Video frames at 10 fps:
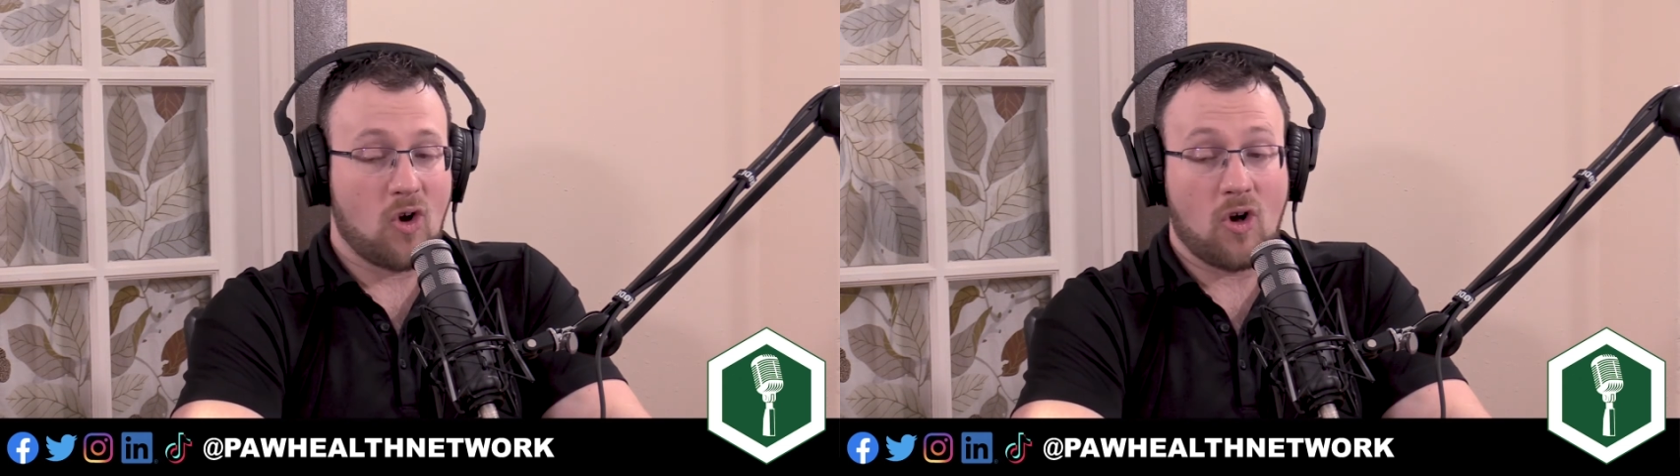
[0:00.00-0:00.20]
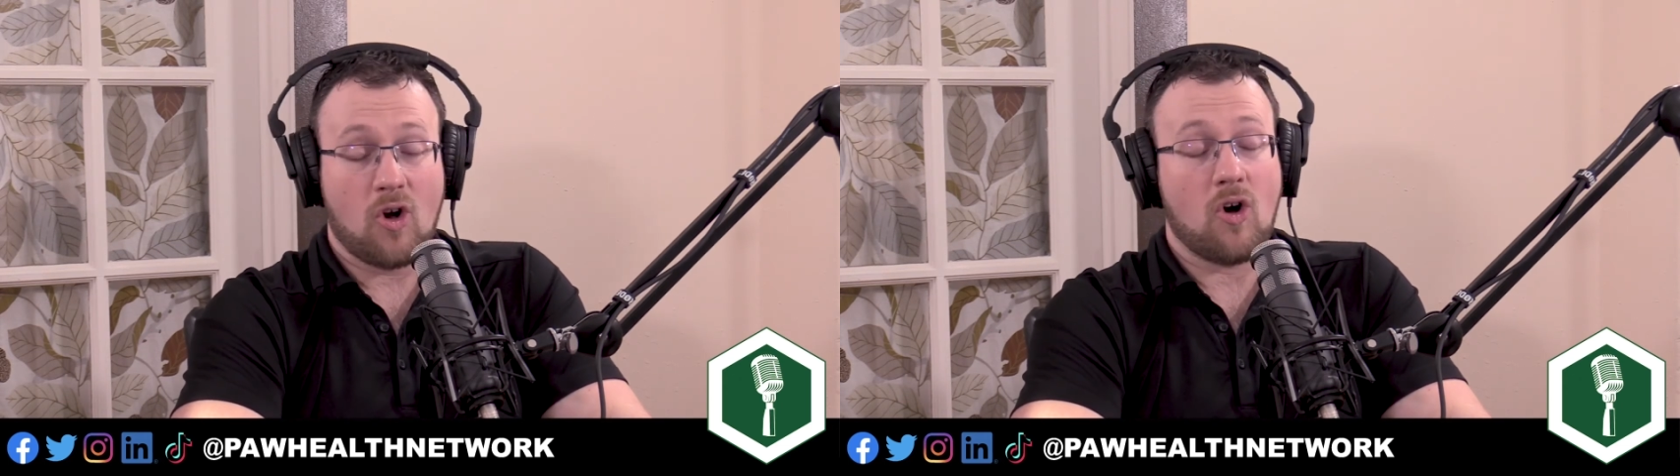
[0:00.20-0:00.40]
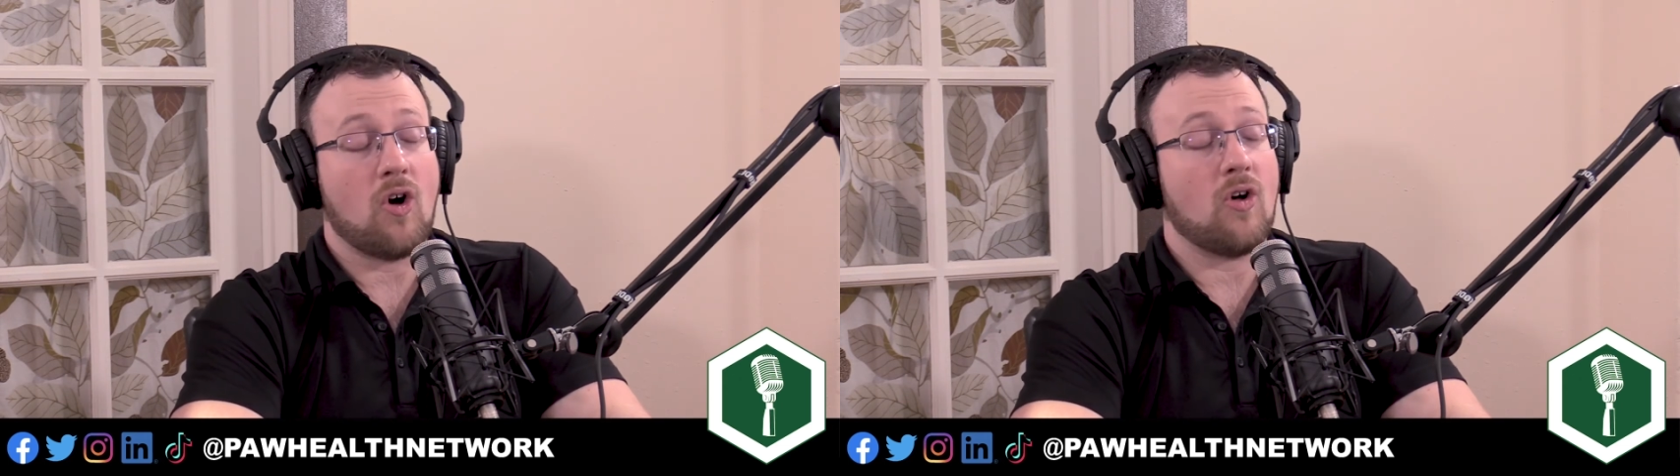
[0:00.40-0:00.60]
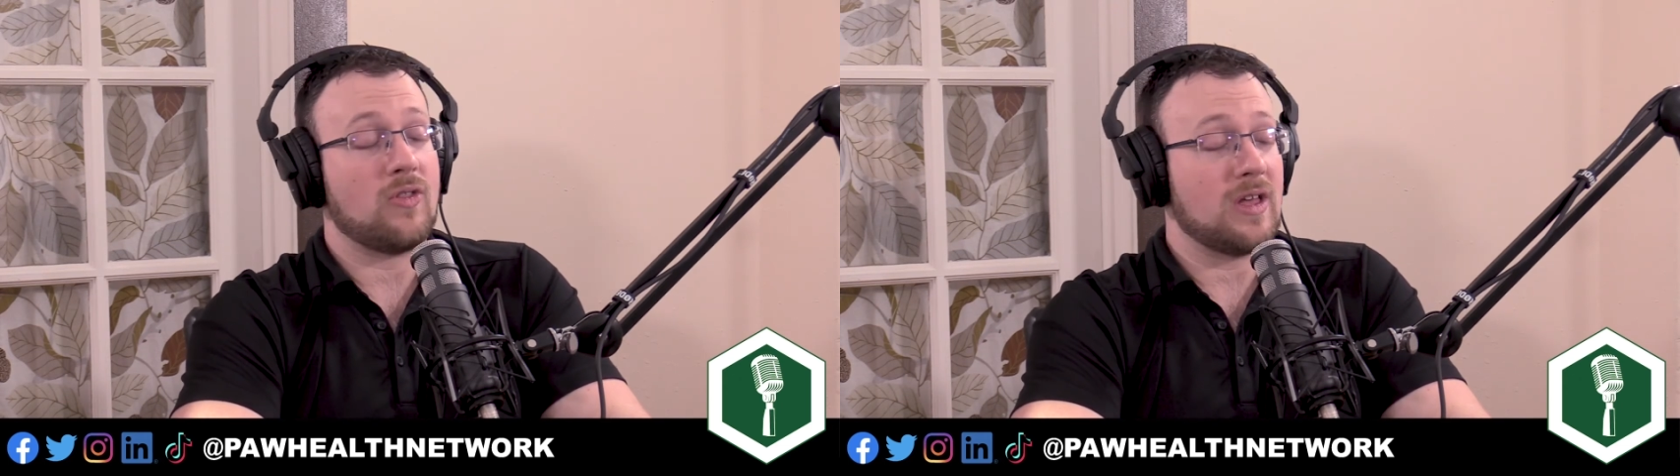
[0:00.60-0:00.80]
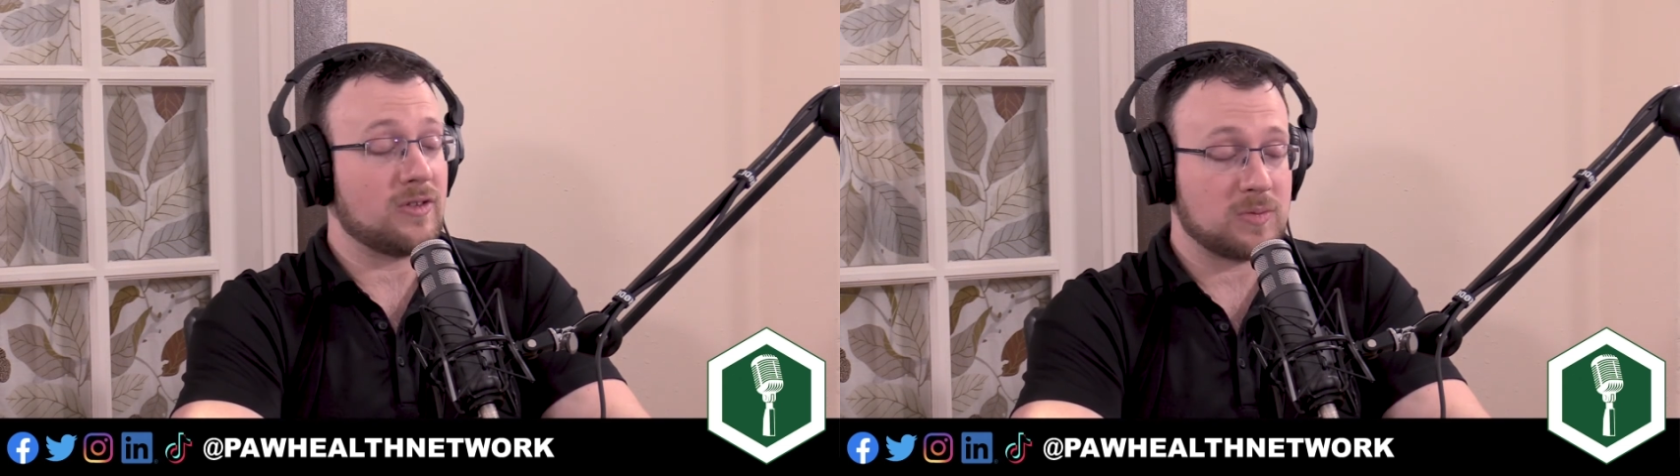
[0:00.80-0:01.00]
all
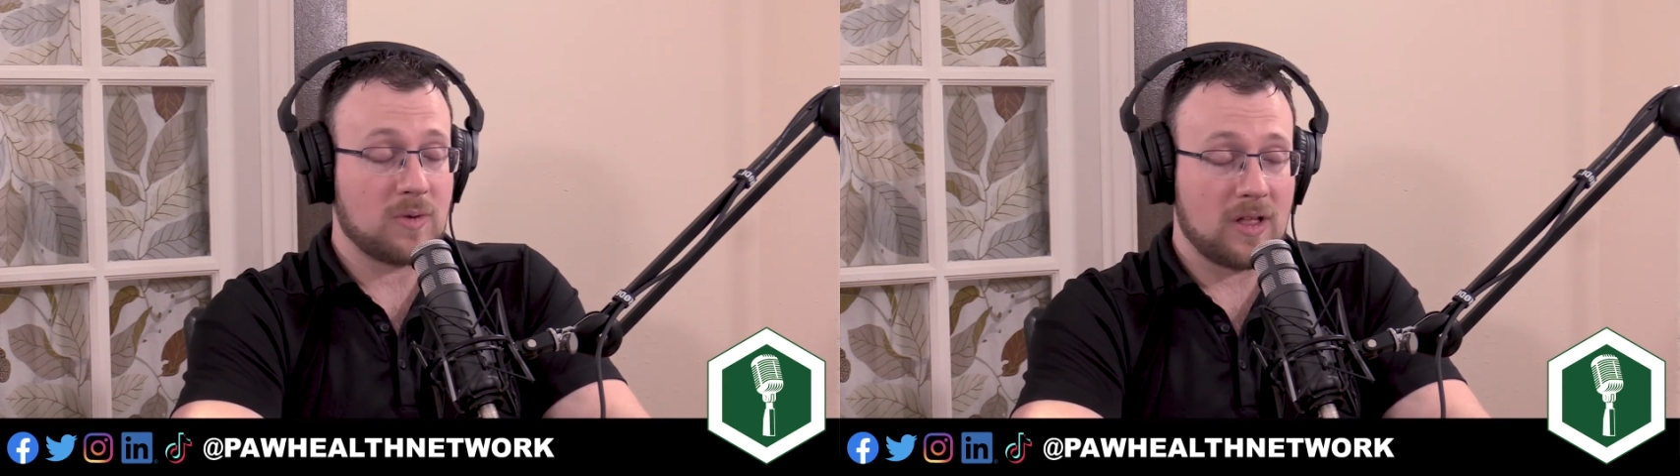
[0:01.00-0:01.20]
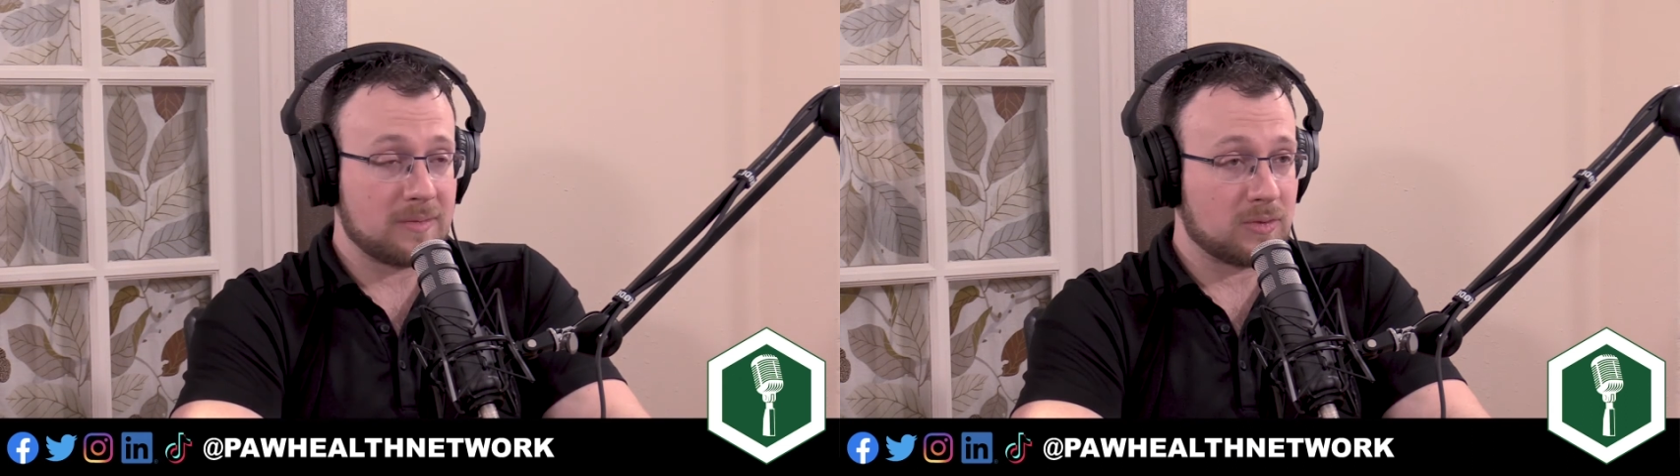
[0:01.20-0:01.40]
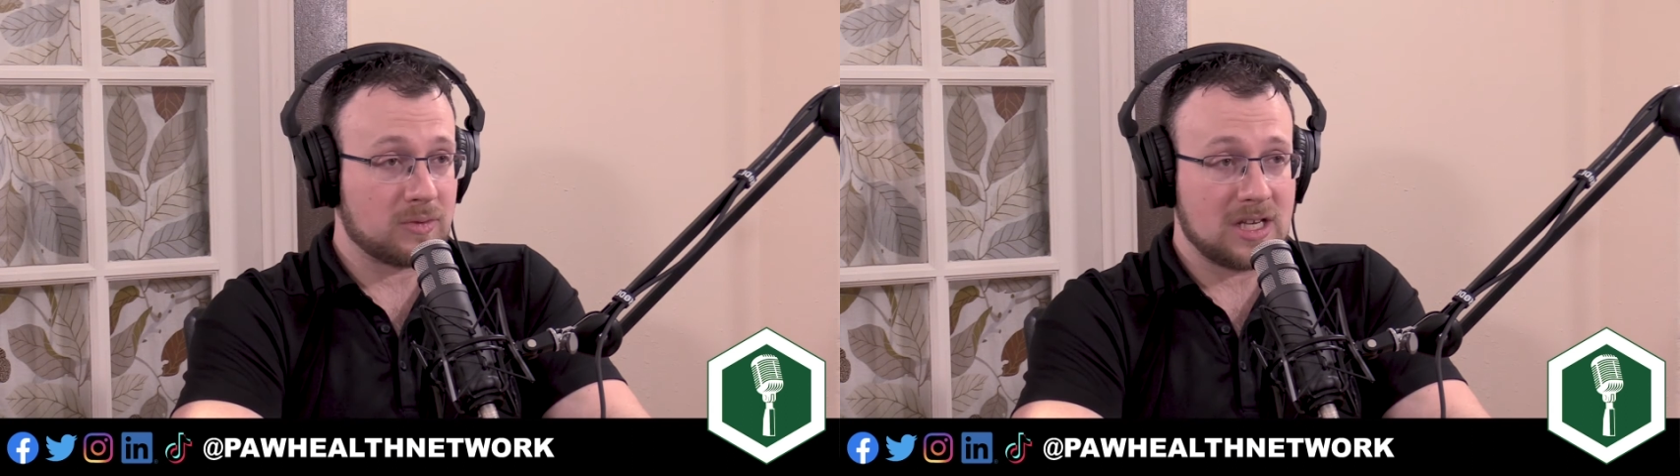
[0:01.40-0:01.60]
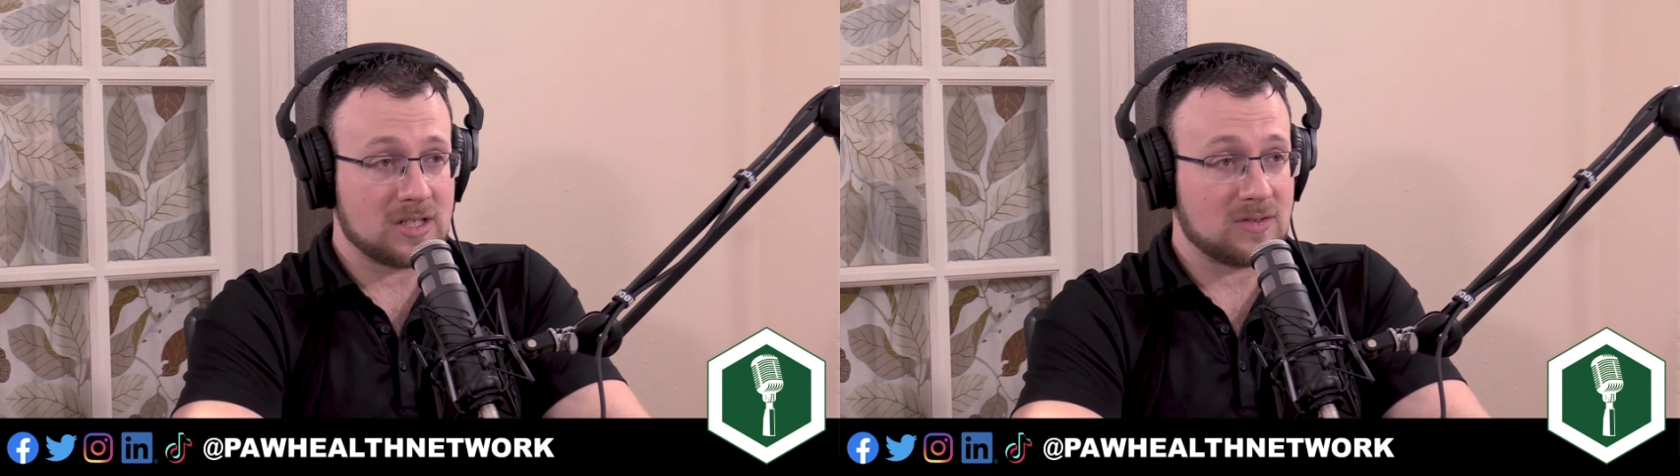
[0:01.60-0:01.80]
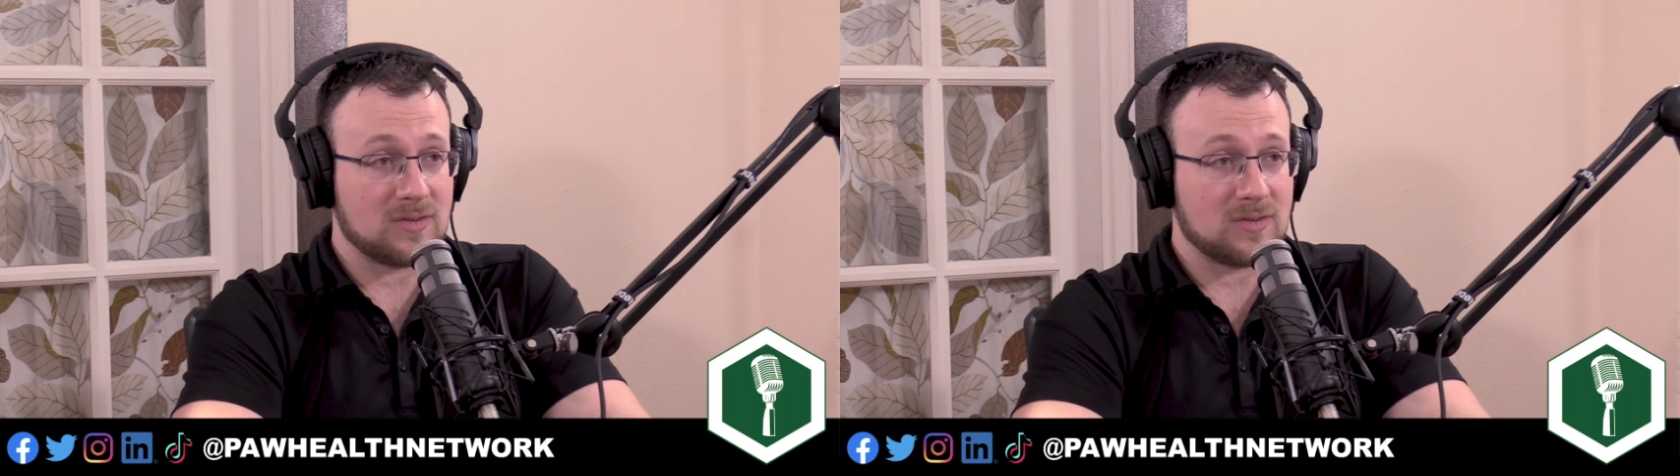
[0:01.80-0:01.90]
the other small animal rotations